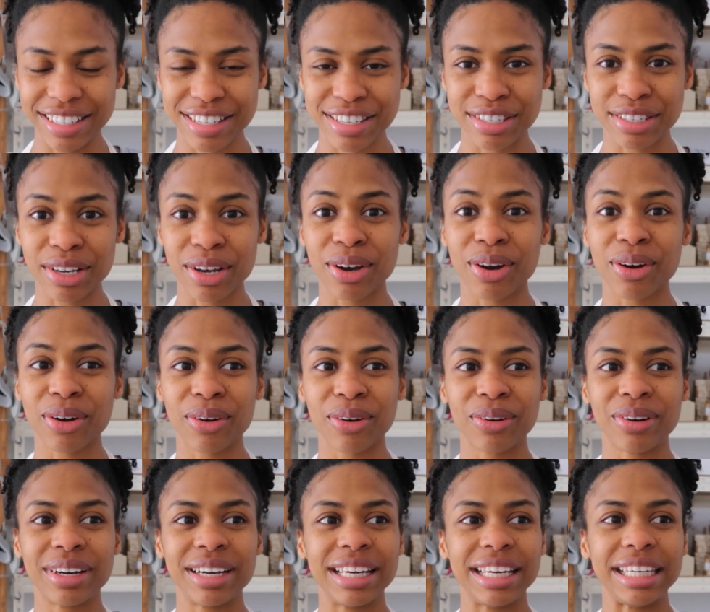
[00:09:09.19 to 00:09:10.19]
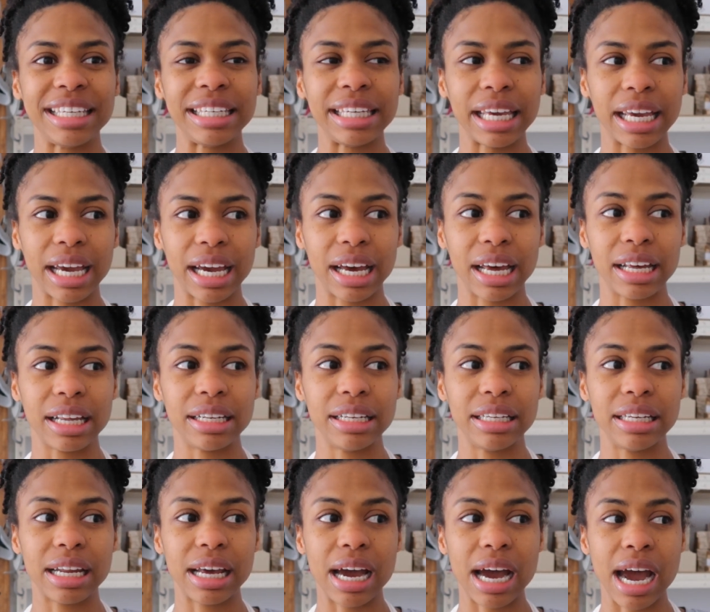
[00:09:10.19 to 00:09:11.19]
So yeah,
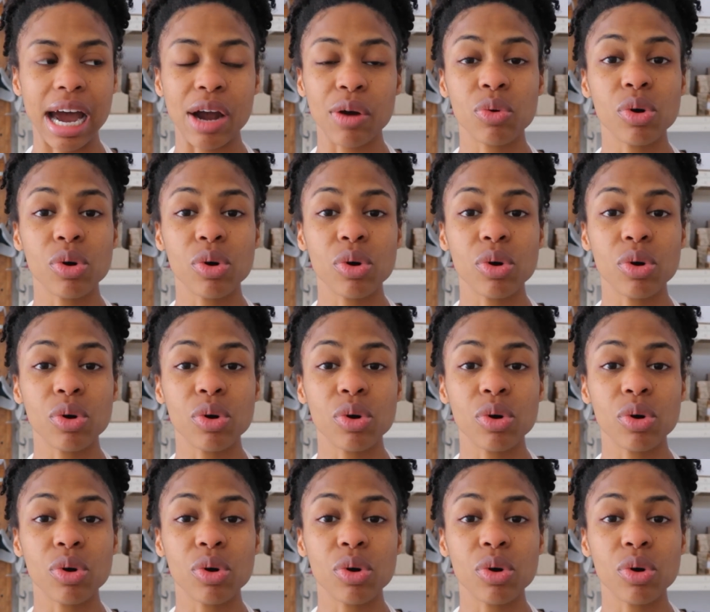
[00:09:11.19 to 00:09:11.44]
I